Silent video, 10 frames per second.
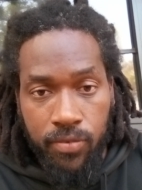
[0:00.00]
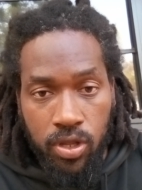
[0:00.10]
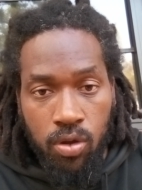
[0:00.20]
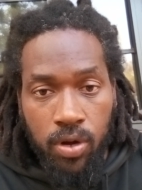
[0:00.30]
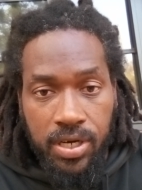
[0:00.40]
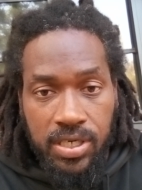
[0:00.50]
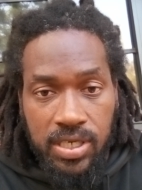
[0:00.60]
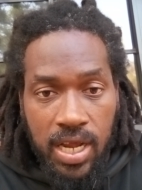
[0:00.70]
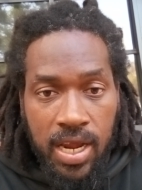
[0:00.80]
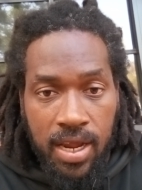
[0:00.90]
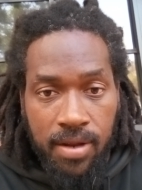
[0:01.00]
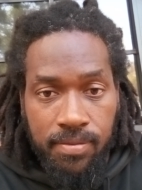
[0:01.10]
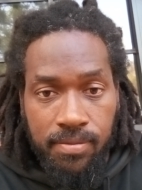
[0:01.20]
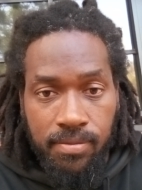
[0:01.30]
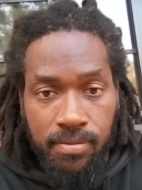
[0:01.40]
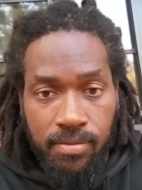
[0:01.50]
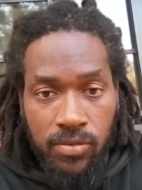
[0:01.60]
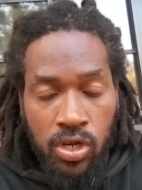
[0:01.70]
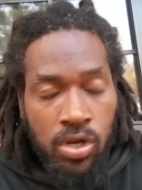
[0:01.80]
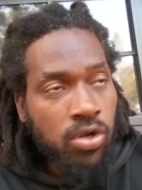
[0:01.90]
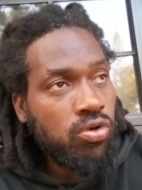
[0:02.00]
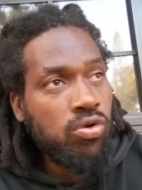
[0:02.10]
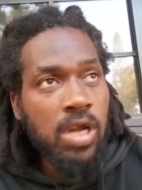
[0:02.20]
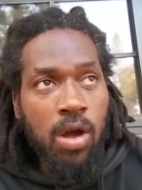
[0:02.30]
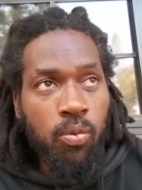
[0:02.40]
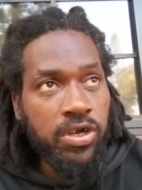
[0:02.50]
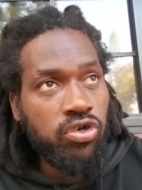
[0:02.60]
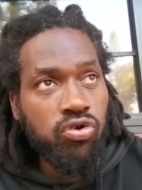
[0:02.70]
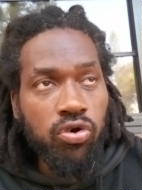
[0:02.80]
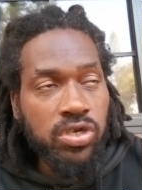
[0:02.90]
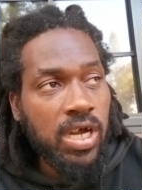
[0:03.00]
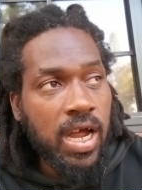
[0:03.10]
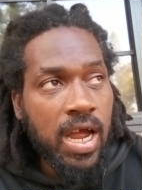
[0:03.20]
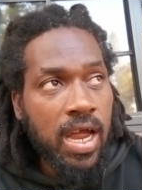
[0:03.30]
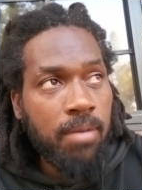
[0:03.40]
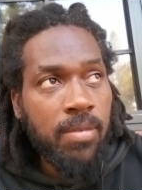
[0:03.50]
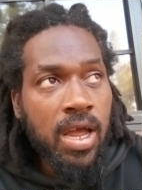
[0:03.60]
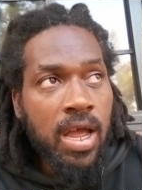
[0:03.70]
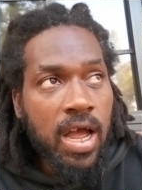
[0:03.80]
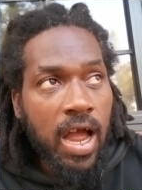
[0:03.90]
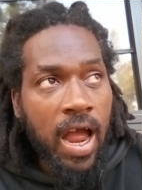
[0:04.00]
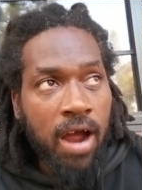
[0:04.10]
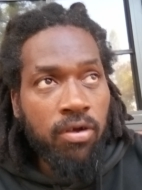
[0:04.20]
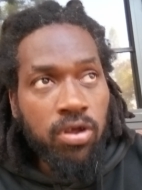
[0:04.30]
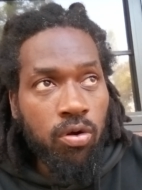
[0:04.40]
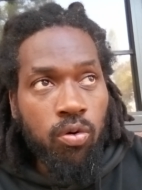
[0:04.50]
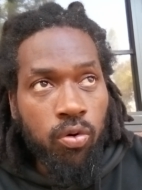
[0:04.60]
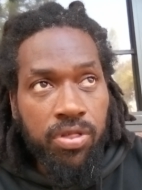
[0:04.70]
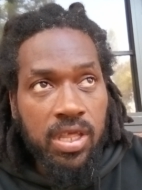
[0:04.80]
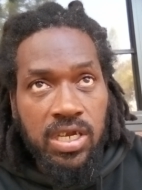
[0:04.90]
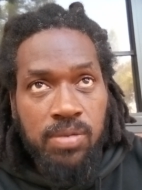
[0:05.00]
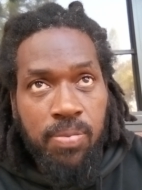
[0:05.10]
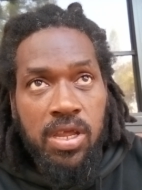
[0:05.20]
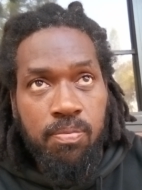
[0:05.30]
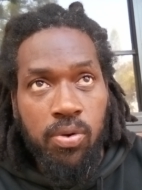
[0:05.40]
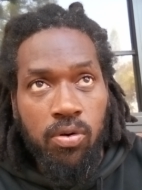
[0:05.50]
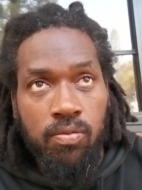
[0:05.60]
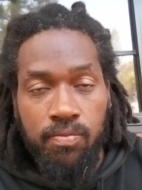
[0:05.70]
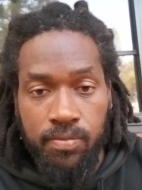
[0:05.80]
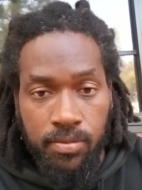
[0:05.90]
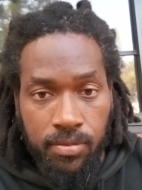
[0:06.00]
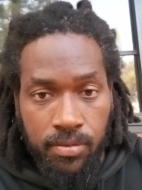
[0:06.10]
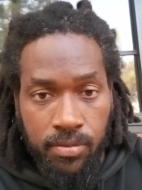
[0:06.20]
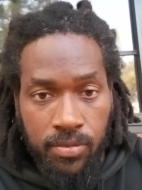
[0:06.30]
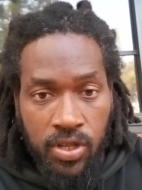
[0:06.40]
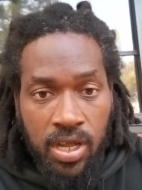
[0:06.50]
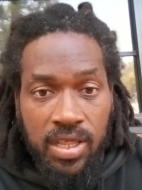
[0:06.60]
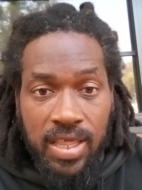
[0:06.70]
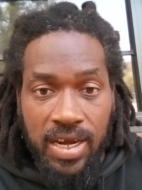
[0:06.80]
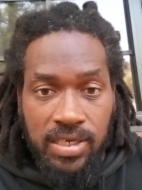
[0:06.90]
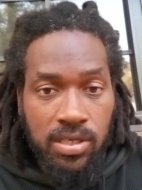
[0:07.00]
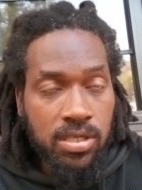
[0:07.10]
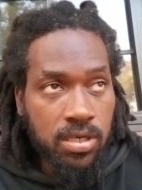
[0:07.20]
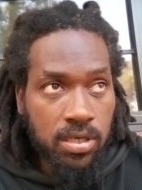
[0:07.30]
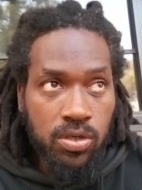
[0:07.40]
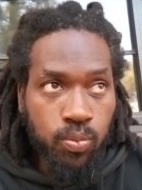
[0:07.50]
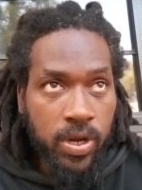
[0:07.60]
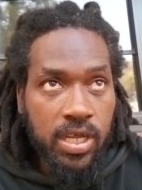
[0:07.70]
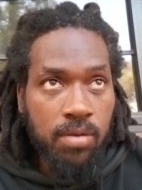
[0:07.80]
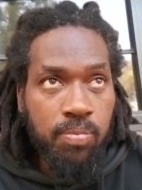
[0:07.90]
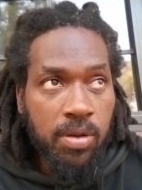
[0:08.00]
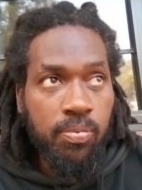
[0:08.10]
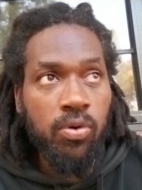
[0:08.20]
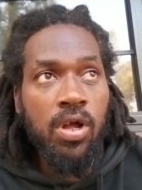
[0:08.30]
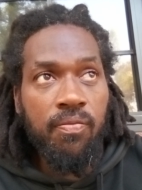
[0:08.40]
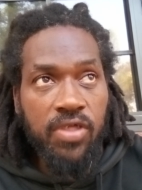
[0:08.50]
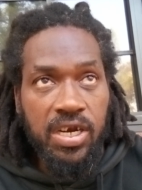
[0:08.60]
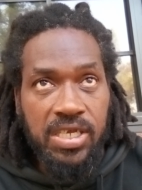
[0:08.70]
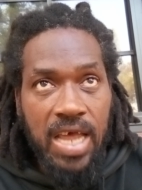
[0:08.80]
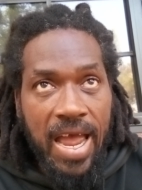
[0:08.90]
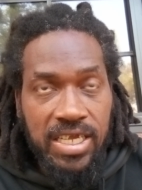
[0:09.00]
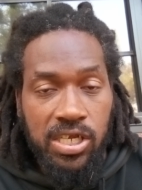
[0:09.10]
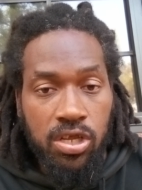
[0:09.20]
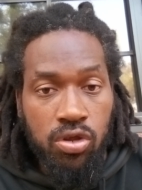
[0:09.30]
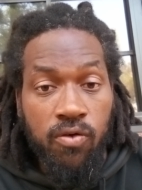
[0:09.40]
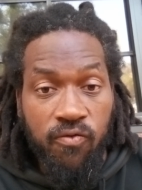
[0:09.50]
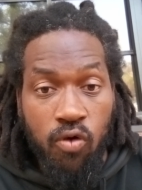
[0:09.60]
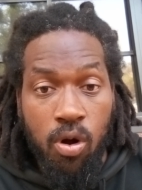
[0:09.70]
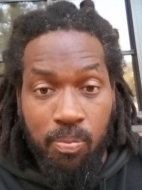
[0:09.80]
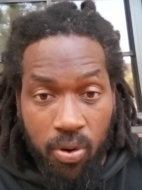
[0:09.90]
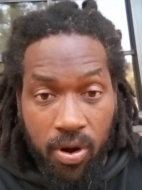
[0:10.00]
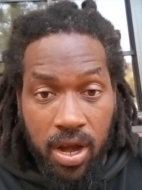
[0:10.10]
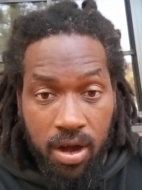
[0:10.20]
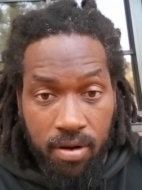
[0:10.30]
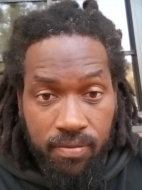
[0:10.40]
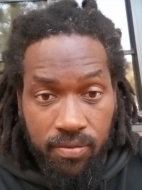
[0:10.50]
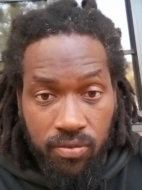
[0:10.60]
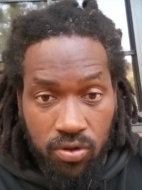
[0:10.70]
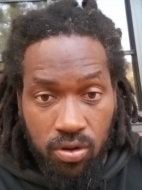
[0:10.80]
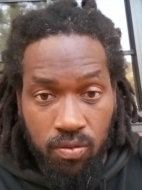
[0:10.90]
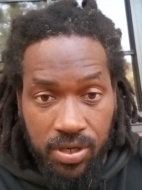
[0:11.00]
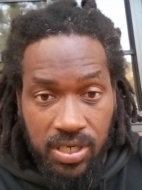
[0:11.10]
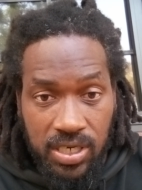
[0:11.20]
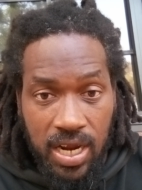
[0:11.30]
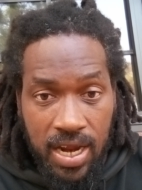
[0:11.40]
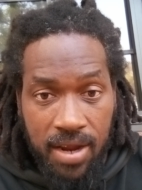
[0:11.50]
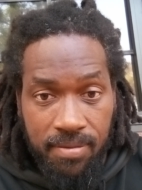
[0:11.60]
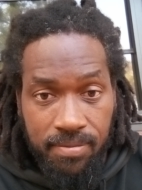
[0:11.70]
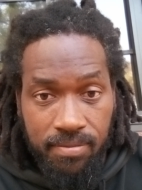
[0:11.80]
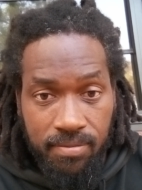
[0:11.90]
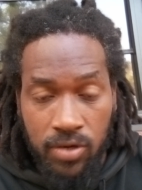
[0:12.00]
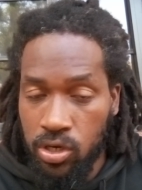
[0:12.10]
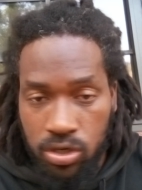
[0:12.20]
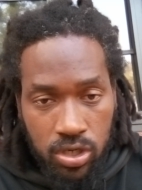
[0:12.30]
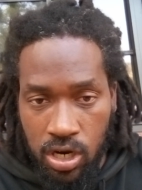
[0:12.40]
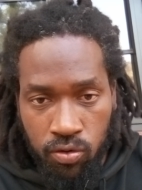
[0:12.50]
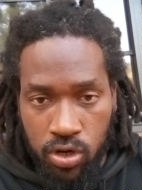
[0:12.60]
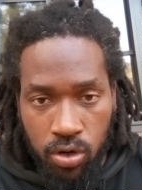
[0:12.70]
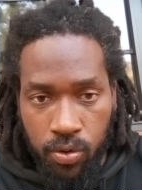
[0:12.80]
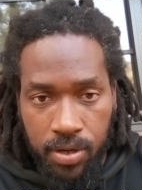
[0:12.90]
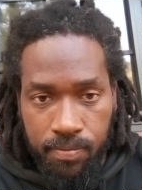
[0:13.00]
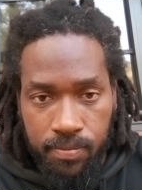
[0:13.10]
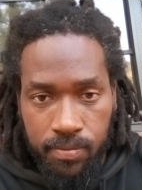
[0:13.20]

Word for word: Do you understand? Do not waste your time out here on these people. That is these wicked people that is asking you for a prayer. Do you understand? Don't do it.